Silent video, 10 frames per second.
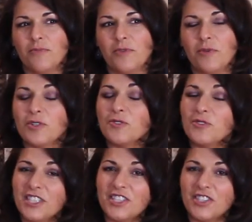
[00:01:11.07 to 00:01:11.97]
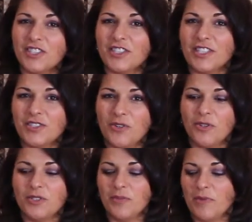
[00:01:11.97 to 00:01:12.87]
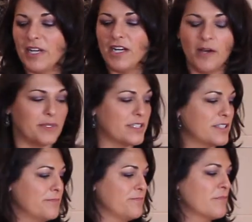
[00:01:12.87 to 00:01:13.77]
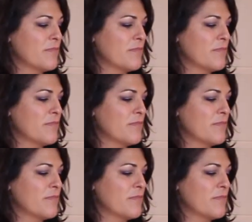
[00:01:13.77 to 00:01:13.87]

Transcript: you are traditionally told to make hummus.